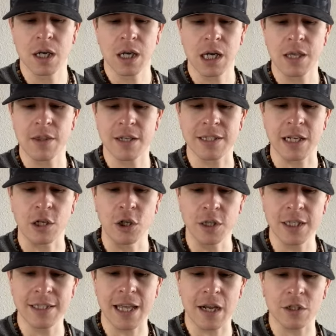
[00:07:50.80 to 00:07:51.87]
And then it's like, could
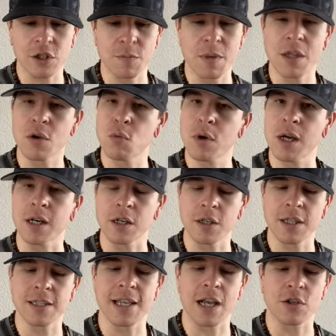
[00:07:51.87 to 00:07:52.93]
this actually be the one? Could
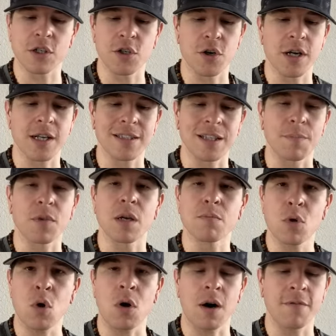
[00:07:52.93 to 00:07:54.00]
this actually turn into something
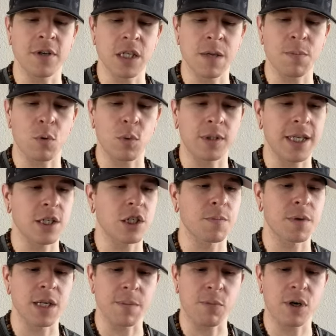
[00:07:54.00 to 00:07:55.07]
more of a deeper relationship or
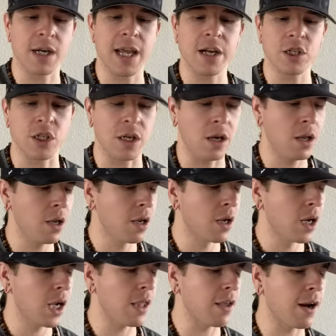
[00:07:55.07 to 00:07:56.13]
deeper connection?
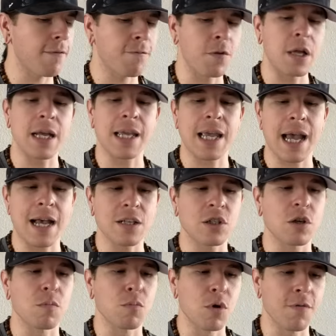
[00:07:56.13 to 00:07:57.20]
And then I feel like as
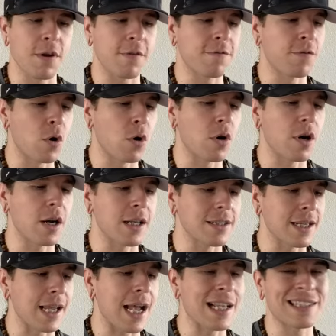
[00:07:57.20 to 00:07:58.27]
you're moving forward, and it's
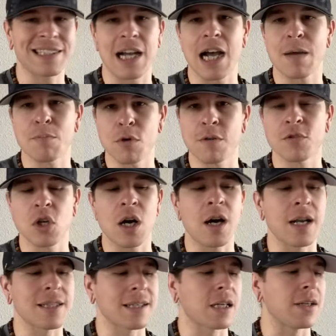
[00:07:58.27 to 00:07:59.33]
like as time moves on,
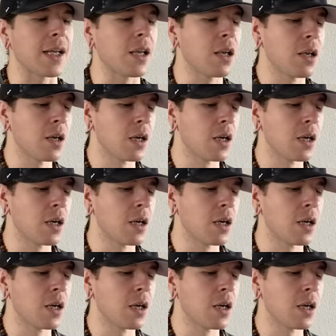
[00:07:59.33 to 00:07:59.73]
it's kind of like,